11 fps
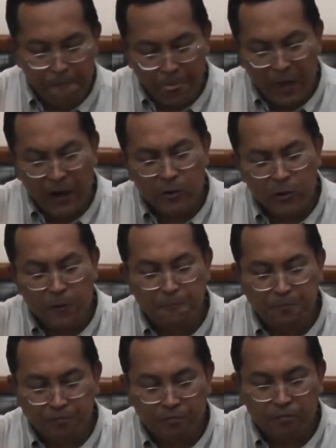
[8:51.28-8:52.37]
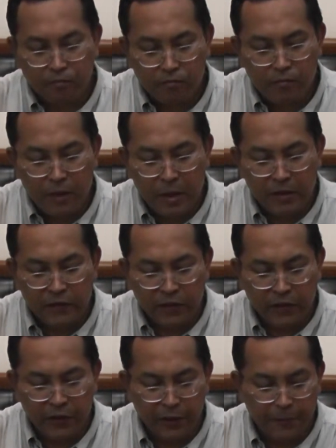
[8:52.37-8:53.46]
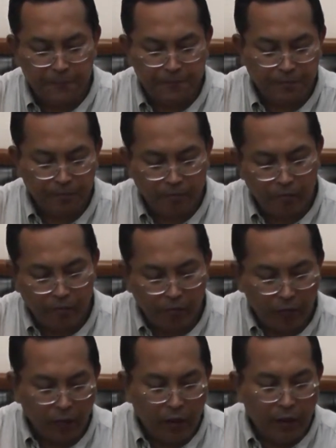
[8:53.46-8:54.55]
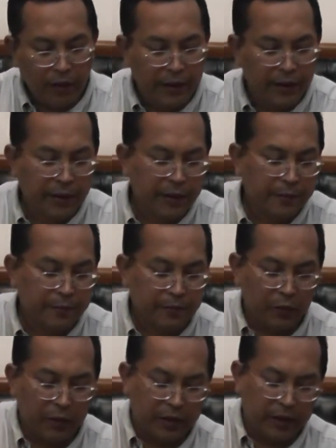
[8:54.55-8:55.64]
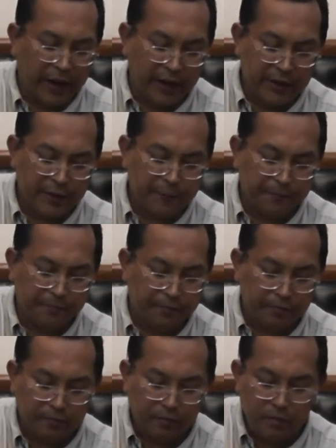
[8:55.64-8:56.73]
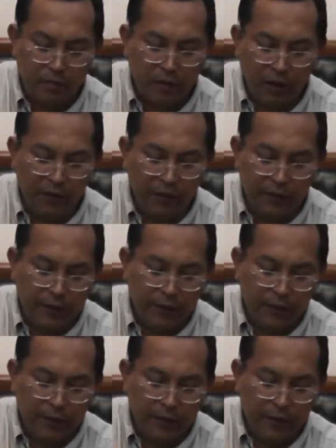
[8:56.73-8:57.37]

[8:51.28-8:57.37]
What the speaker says: Yeah, it's good. It's very, very good. And here, with the ice, let